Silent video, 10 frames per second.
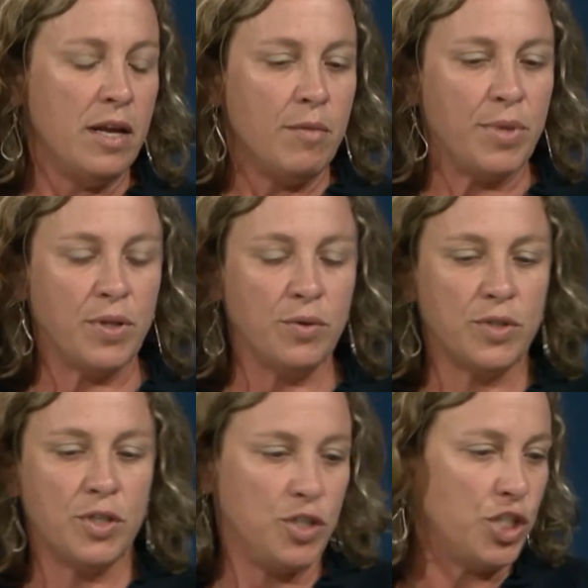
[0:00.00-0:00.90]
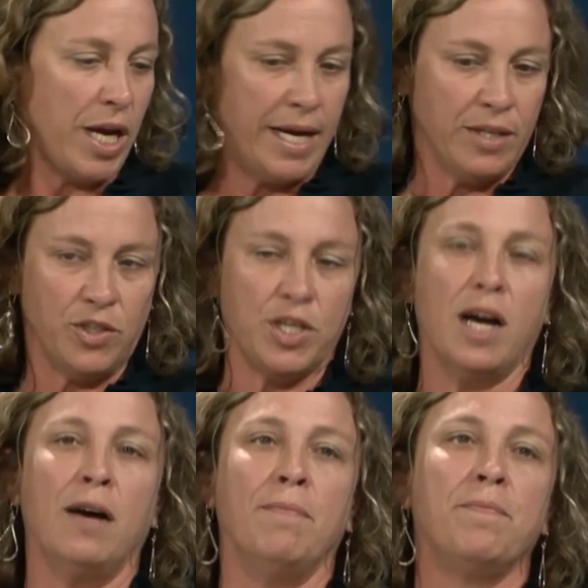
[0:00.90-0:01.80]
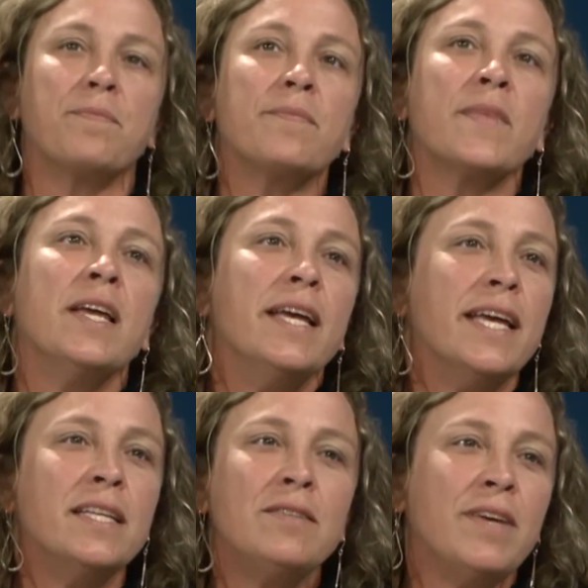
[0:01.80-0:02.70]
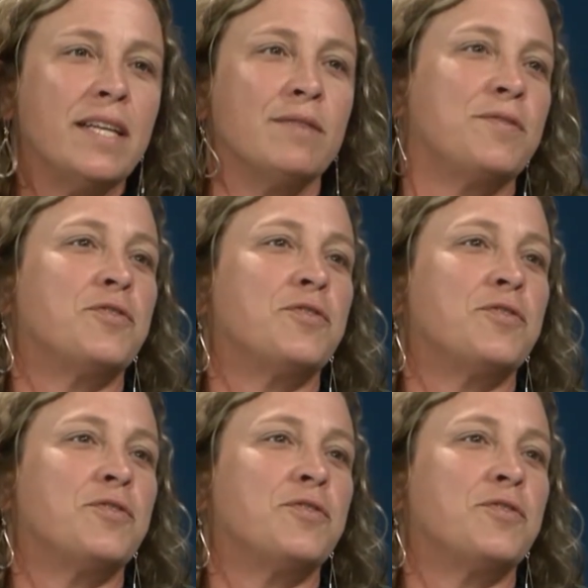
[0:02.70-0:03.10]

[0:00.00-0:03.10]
But those could change. Um, innovative